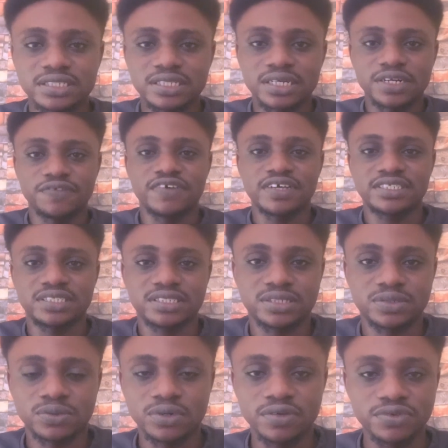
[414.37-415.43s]
sound effects is
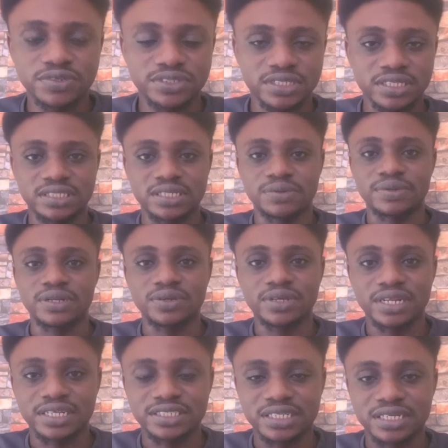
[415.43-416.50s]
one of those things that we are looking
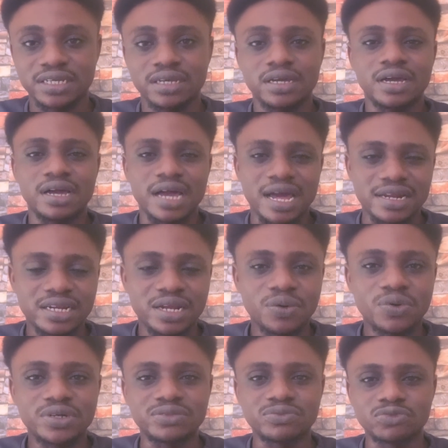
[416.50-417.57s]
at here. Another
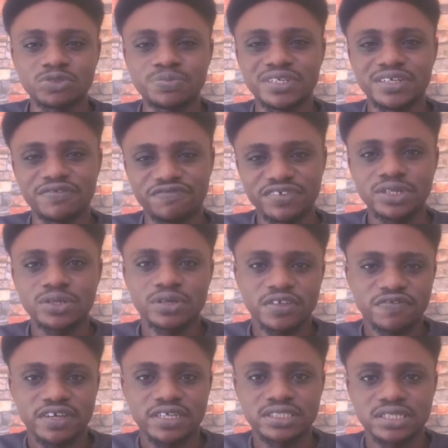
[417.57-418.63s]
one would be video
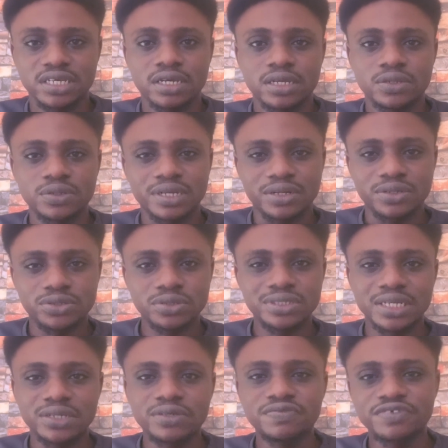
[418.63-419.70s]
effects. You can also
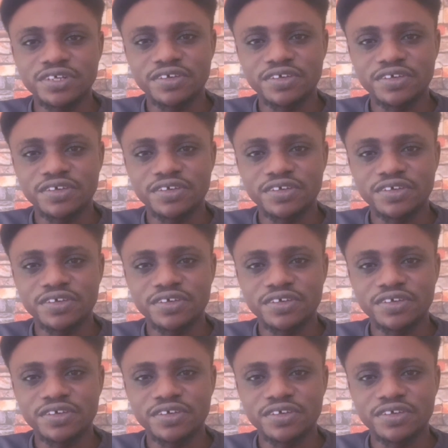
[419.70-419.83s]
download video